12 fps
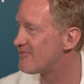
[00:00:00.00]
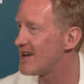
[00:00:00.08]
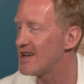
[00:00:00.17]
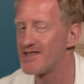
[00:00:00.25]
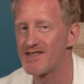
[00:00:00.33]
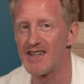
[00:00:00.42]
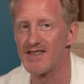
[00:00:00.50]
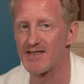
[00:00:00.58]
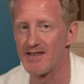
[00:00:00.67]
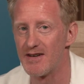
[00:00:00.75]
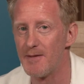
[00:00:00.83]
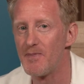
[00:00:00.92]
reality is
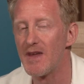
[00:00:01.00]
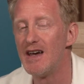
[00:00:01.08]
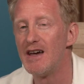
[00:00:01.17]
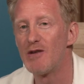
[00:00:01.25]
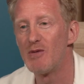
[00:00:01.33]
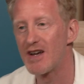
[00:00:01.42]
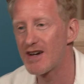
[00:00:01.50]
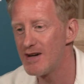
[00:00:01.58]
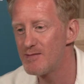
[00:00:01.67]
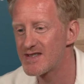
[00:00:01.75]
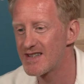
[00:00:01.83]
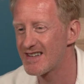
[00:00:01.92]
that when it
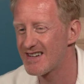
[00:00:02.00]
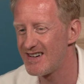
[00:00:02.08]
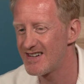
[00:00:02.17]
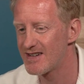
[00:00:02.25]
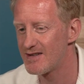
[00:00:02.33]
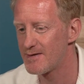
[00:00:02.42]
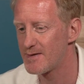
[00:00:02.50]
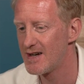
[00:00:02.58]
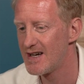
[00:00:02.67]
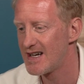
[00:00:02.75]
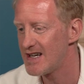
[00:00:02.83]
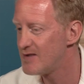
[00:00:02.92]
comes to the kind of
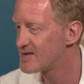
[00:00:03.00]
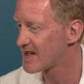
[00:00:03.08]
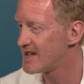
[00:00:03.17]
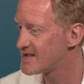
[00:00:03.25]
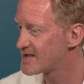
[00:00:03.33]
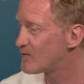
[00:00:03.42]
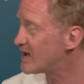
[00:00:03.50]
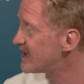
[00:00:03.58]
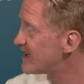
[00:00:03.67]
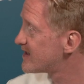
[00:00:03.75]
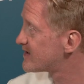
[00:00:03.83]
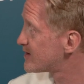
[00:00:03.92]
use cases we
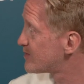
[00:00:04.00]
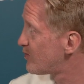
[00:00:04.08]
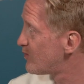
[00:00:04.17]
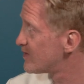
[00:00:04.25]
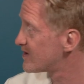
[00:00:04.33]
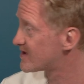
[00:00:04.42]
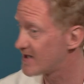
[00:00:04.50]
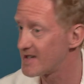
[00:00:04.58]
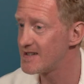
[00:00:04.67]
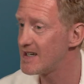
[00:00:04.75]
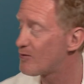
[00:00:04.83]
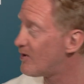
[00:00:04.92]
needed to support
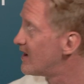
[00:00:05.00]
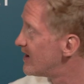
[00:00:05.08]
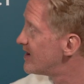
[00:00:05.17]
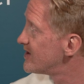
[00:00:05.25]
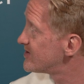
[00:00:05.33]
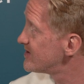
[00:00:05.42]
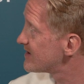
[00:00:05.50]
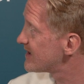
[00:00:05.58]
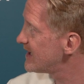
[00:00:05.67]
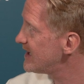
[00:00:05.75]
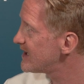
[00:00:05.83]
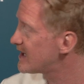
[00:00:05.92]
suddenly quite
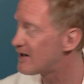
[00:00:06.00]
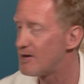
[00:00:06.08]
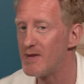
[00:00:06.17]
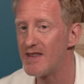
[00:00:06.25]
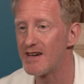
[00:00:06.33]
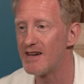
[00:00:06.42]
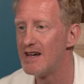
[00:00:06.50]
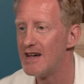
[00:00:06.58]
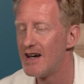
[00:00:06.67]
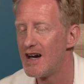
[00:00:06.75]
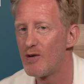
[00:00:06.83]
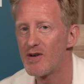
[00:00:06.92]
urgently, I
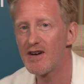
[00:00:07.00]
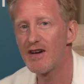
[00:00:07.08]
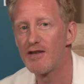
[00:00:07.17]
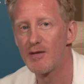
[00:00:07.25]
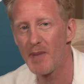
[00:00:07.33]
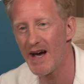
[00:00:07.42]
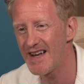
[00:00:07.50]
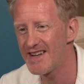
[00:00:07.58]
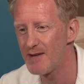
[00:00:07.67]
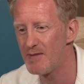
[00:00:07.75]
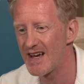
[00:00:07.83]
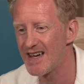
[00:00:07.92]
would argue the
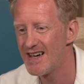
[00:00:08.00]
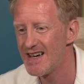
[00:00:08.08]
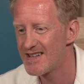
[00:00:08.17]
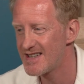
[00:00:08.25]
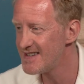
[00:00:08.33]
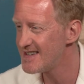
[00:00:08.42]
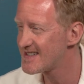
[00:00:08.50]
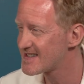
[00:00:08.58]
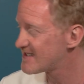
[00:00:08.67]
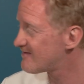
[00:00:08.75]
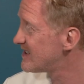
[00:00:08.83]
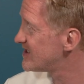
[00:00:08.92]
pandemic didn't
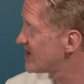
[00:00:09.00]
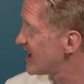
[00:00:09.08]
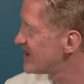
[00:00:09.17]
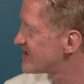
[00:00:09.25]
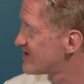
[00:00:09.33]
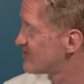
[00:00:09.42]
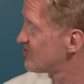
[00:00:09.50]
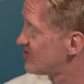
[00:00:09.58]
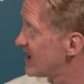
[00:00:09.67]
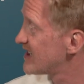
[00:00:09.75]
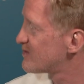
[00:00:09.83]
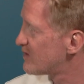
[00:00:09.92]
necessarily change the
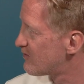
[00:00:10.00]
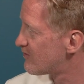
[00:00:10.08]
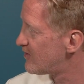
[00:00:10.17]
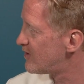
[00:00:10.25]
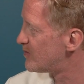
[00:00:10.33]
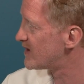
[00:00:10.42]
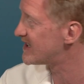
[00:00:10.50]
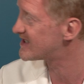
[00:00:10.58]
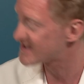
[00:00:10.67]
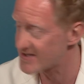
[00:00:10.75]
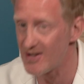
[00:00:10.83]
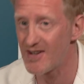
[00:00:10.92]
trajectory we were on, but it
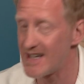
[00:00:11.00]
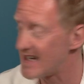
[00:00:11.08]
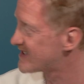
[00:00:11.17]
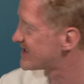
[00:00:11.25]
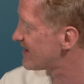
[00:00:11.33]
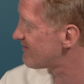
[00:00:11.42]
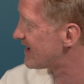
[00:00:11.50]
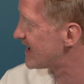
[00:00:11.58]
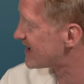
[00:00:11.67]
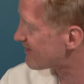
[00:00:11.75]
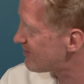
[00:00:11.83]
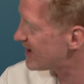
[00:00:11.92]
certainly accelerated.
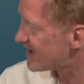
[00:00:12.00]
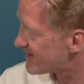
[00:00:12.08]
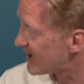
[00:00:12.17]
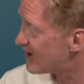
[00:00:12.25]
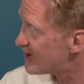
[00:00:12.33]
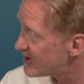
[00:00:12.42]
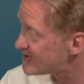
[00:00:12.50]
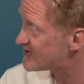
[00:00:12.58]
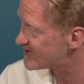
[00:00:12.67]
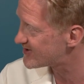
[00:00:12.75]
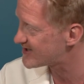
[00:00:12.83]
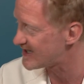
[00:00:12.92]
It created that
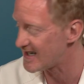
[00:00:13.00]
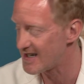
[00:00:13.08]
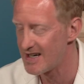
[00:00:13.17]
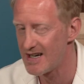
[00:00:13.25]
urgency